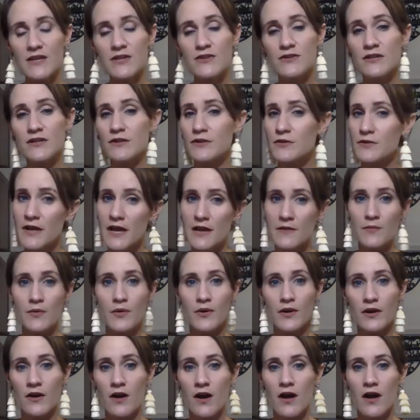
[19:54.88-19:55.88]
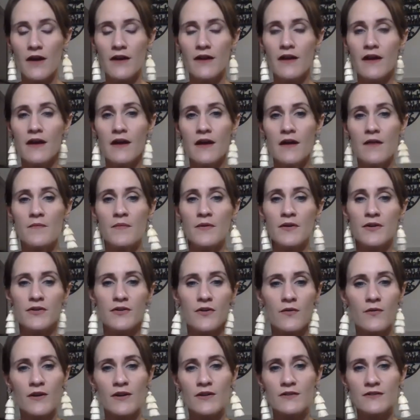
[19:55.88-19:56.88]
dilute it and put it on, but you
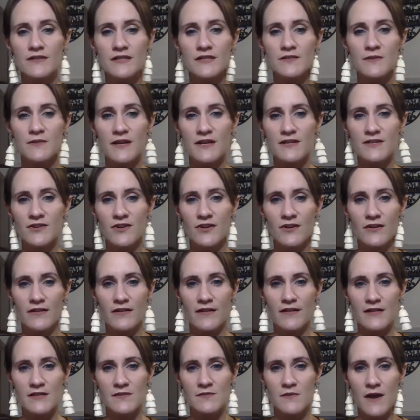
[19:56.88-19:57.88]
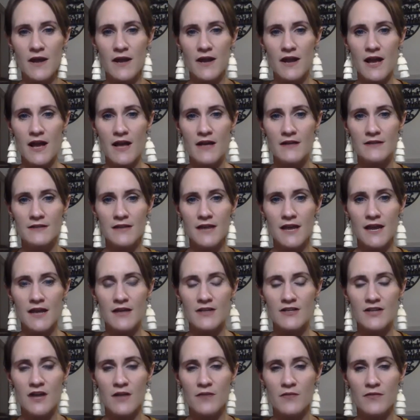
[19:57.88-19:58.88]
don't want to use this one internally. That's why it has a
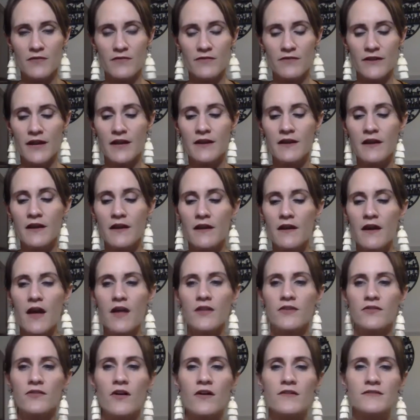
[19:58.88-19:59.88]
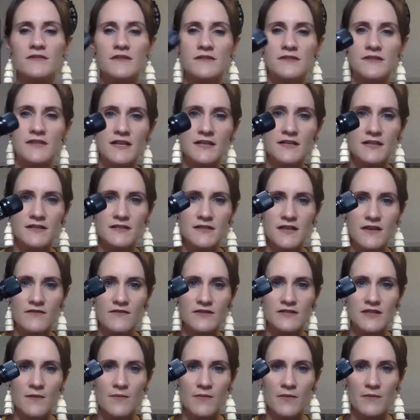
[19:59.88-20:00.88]
childproof lid. And you'll also see it doesn't have a
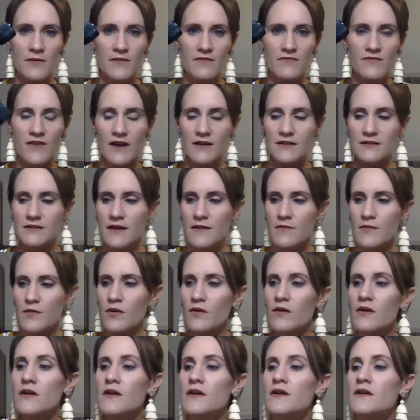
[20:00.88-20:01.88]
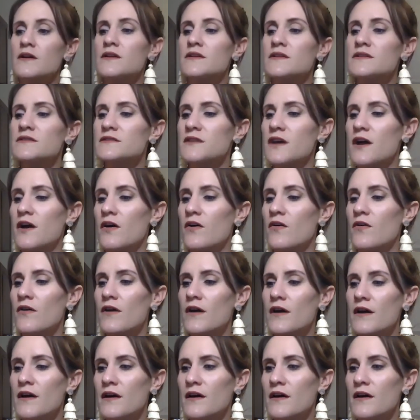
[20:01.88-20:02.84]
supplement fact label. So